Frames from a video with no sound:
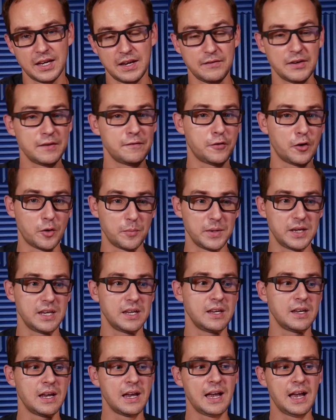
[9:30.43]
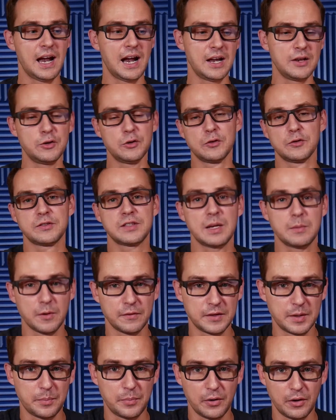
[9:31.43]
Even for me, I used some
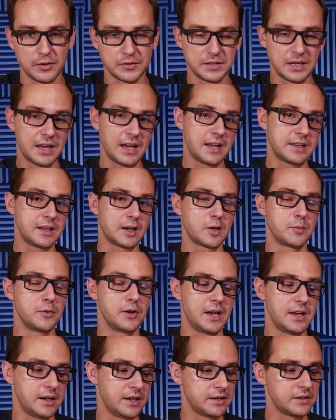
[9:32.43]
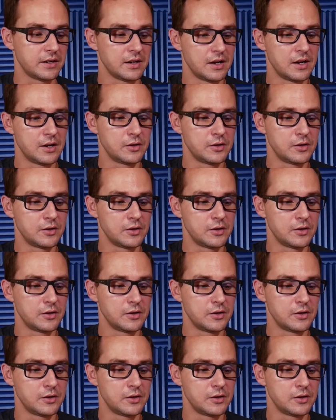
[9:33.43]
of the points I had accumulated